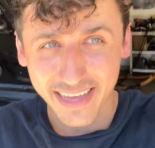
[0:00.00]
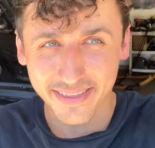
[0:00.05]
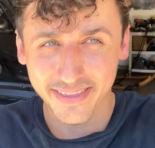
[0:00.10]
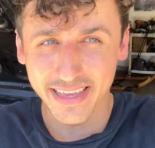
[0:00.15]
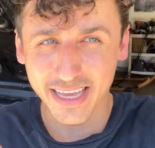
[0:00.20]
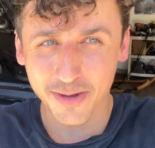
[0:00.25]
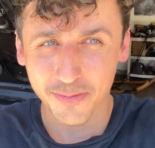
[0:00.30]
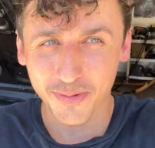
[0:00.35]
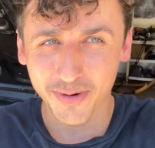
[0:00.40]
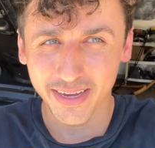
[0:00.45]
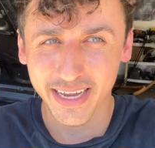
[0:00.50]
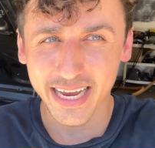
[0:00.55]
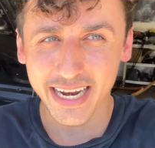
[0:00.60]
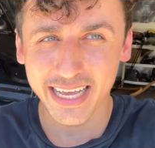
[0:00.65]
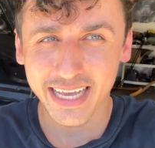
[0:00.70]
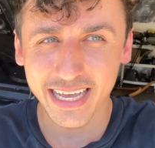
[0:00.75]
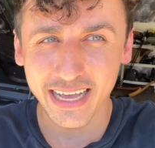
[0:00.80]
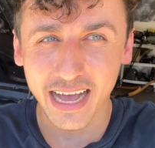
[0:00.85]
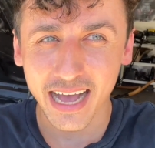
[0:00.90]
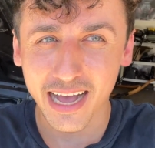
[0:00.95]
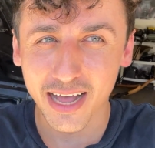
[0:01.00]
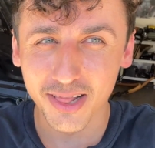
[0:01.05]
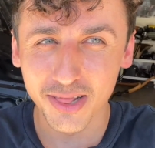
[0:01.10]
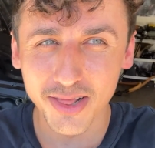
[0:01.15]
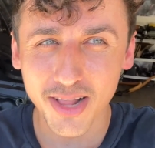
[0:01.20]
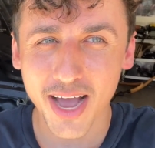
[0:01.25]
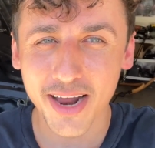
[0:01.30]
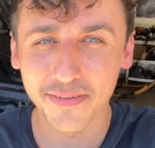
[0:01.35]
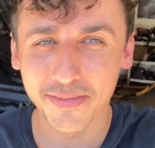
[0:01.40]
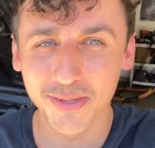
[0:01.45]
think we're getting a
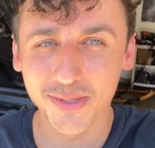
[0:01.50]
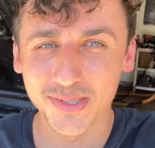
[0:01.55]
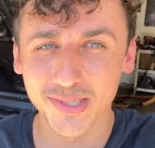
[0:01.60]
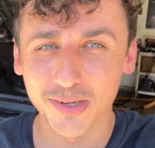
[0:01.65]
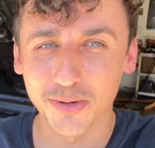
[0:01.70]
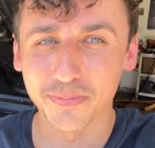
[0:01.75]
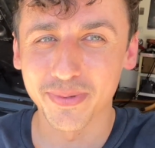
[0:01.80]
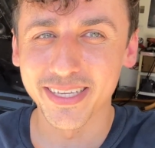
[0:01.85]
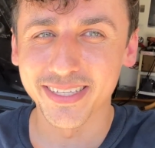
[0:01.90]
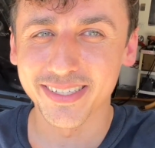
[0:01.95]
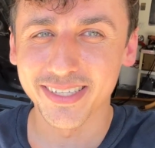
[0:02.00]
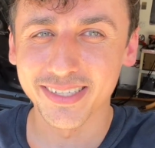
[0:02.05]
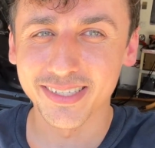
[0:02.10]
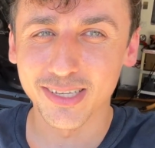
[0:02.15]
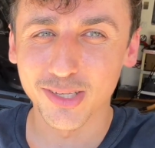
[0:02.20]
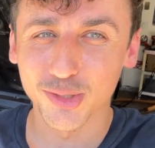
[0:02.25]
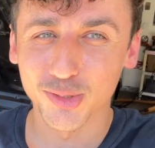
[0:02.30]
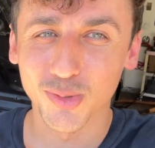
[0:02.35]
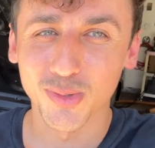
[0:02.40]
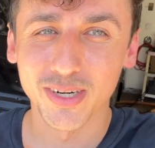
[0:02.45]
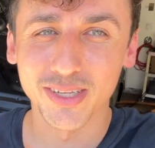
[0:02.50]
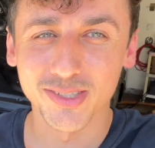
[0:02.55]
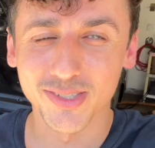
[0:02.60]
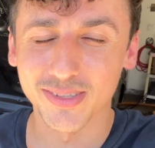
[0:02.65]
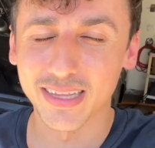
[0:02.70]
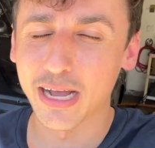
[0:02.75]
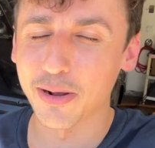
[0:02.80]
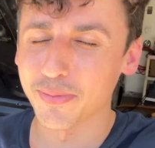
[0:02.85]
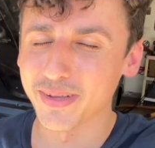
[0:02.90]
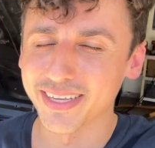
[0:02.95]
lot of those little pieces sorted so
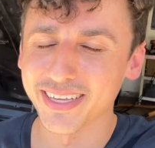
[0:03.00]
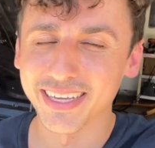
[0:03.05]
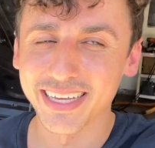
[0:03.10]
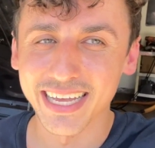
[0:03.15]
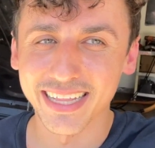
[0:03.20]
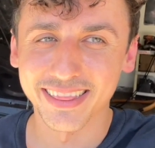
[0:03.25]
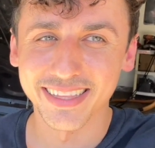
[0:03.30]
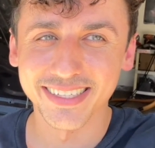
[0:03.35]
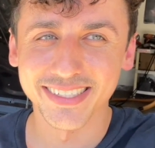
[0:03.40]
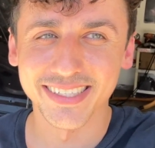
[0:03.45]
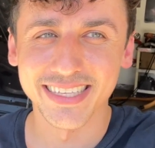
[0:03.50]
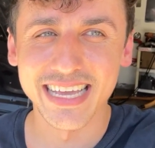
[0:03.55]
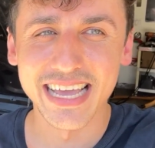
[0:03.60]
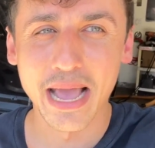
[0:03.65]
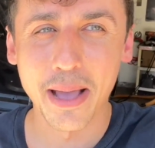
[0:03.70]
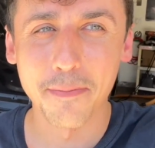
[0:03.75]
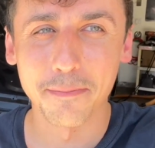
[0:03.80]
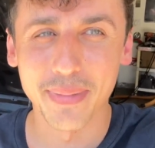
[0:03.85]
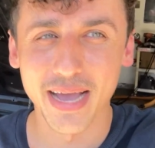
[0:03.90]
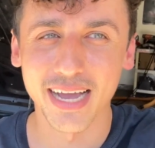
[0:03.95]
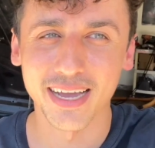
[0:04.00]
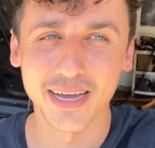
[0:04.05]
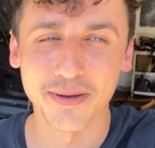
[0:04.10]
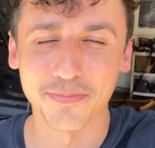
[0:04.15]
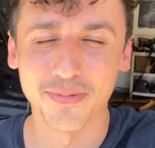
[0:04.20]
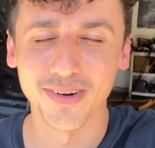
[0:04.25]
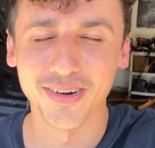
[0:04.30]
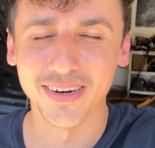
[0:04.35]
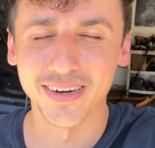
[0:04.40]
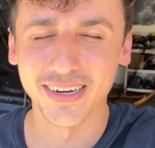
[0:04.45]
that we could get this thing back up
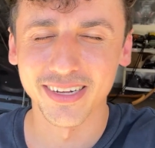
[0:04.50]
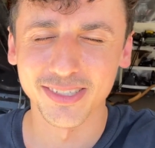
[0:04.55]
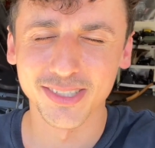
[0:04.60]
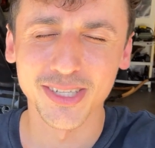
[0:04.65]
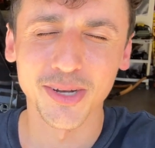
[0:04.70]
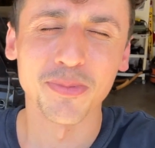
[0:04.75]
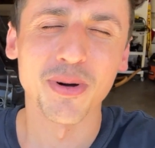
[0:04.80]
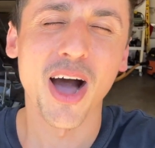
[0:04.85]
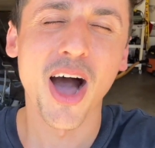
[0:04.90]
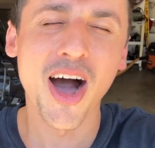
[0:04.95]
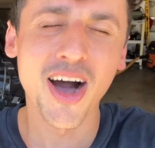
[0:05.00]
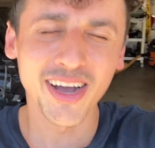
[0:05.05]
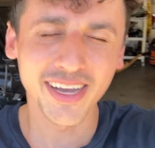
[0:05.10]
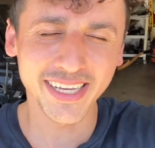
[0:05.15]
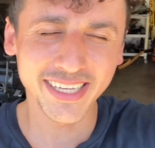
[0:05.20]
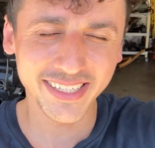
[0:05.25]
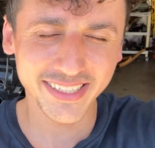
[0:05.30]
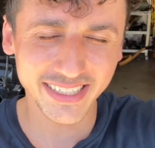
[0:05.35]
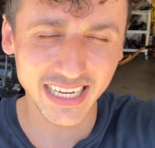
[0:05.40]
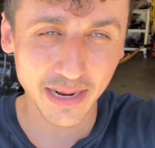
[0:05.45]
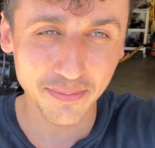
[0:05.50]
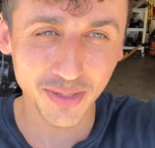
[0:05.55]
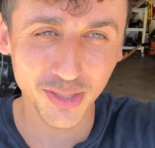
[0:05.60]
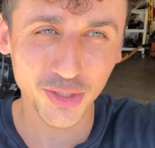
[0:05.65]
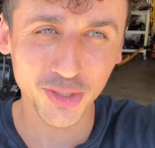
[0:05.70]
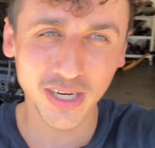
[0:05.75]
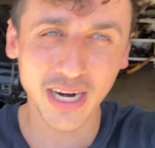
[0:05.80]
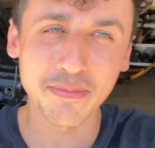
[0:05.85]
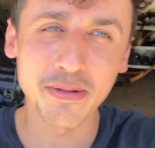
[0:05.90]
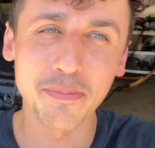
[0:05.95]
and running. So August, I'm gonna
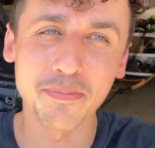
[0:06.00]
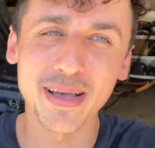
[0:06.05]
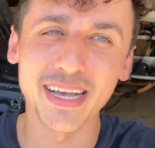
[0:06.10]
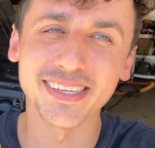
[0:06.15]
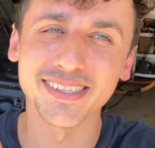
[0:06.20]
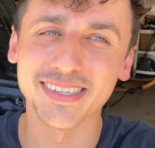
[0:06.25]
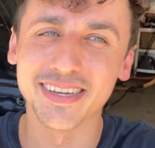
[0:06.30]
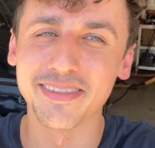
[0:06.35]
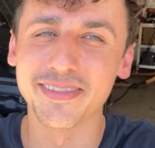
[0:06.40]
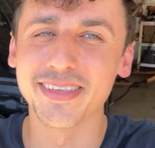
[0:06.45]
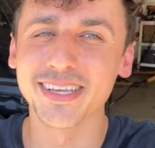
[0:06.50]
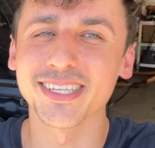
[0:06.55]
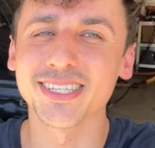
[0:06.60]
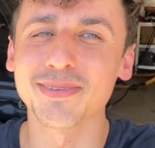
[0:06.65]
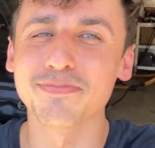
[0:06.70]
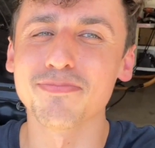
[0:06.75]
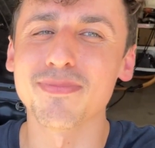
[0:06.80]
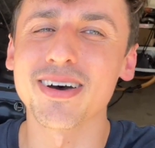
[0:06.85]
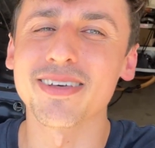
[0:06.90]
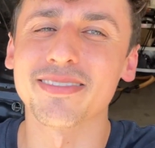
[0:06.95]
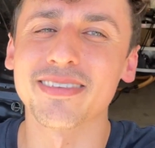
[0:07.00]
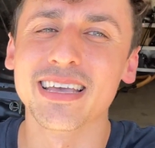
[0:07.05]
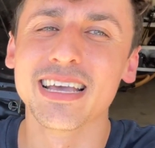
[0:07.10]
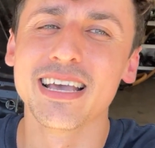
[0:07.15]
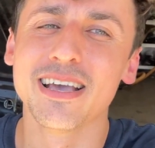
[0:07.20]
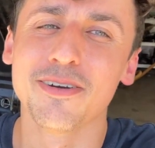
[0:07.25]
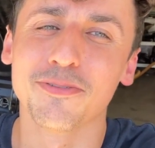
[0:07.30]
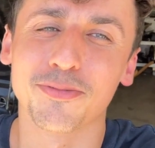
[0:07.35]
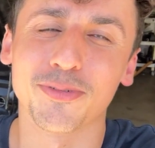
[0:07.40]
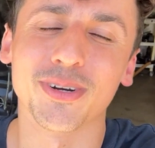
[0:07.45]
try my best this month
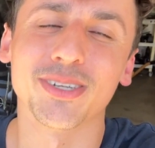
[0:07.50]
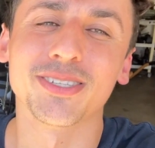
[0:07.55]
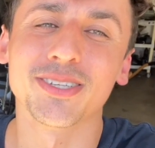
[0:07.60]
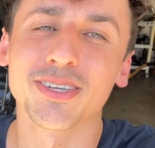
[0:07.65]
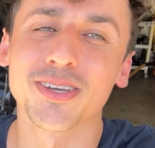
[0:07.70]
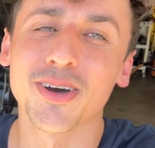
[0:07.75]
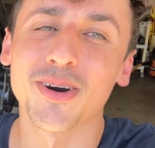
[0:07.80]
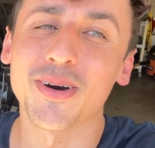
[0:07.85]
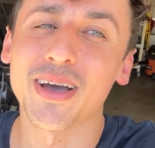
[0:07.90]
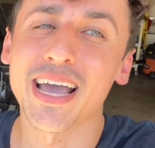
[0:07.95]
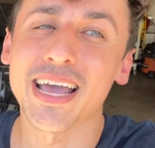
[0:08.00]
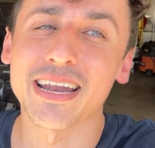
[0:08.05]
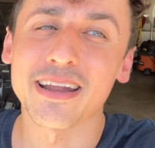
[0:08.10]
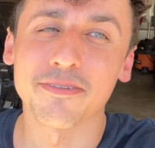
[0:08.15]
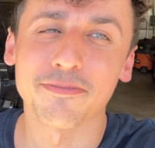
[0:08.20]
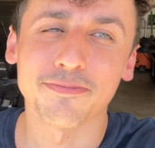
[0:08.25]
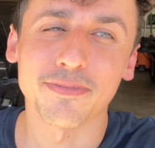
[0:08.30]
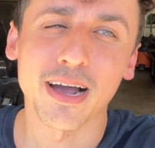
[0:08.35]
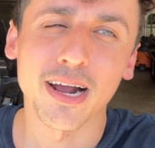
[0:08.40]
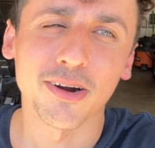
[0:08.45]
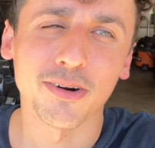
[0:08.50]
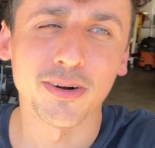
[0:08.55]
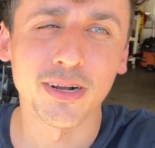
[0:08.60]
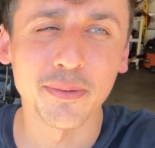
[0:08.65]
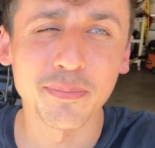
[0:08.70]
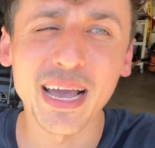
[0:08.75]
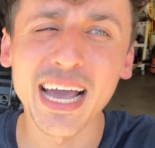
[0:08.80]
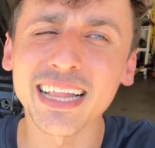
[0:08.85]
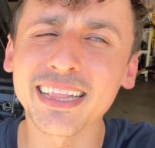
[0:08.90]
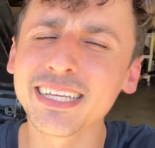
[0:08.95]
for it to go ahead and fire
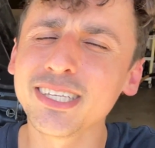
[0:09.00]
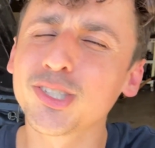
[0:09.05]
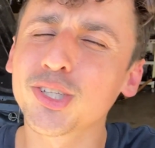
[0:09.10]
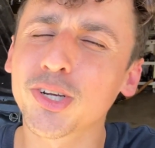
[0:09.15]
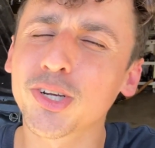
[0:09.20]
up, at least